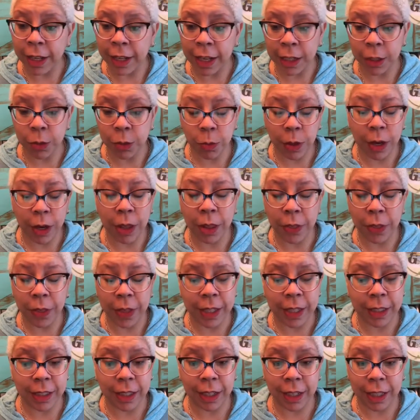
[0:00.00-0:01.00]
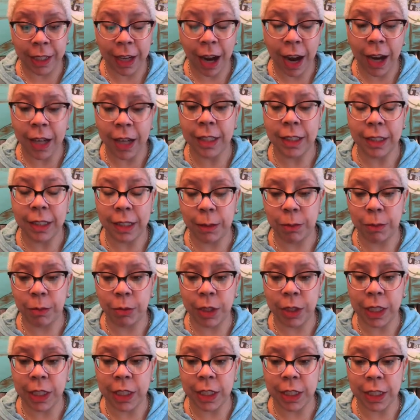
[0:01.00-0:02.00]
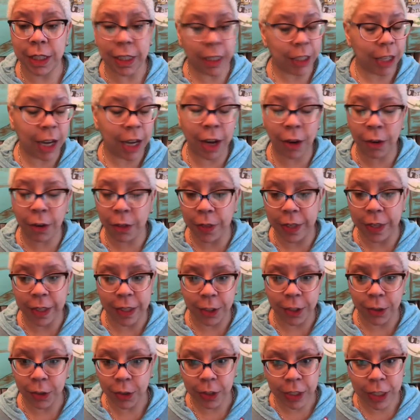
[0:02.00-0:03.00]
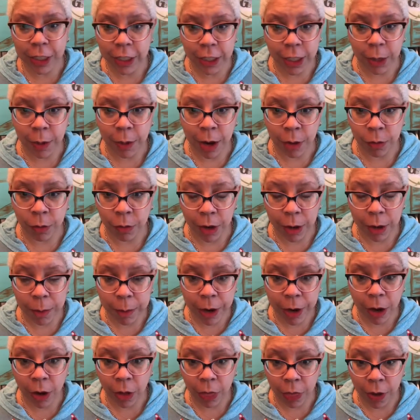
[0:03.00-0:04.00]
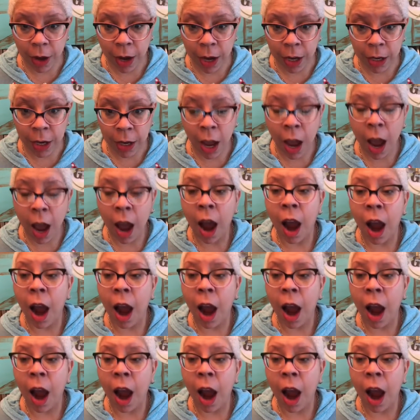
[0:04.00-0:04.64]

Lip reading: And that's one of the things that I constantly preach is, like, I don't think that you need to go out and run a marathon